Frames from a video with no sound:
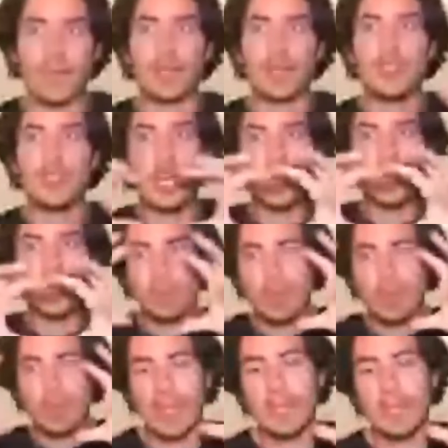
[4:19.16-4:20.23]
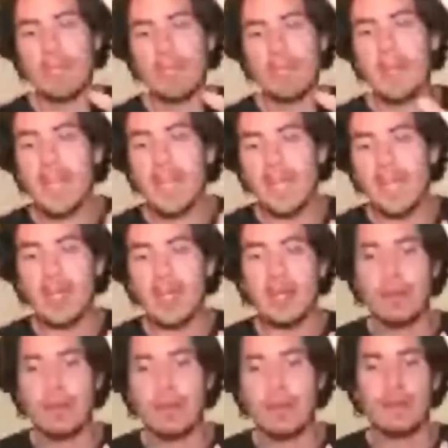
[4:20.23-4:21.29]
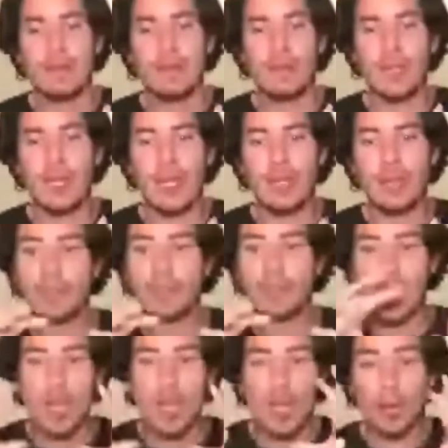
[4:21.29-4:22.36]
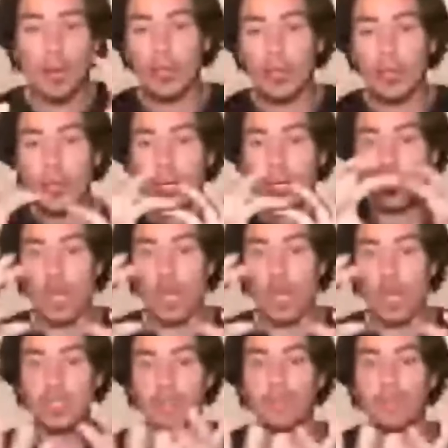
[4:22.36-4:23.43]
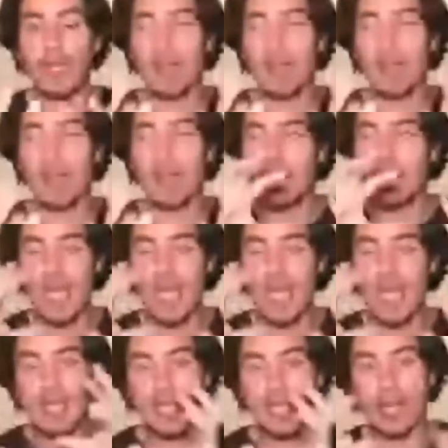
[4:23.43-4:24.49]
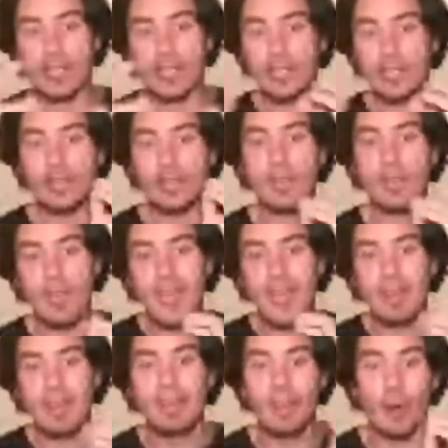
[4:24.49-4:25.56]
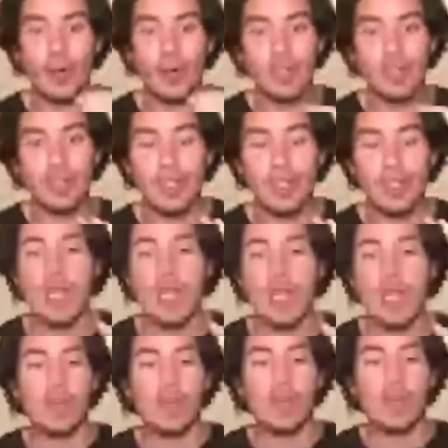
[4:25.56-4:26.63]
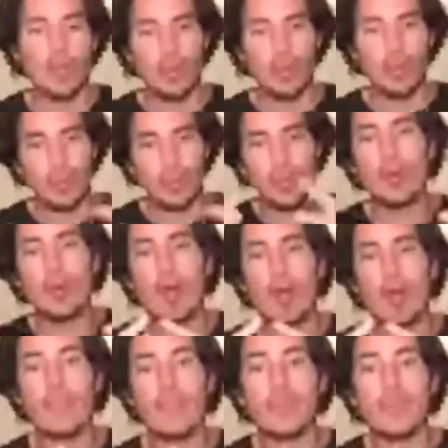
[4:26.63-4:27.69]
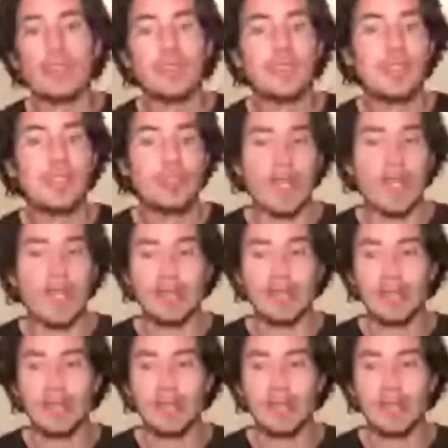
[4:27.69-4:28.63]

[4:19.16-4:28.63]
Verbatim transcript: knocked by many, okay, when you are knocked by many directions, from many points, so you are under distress.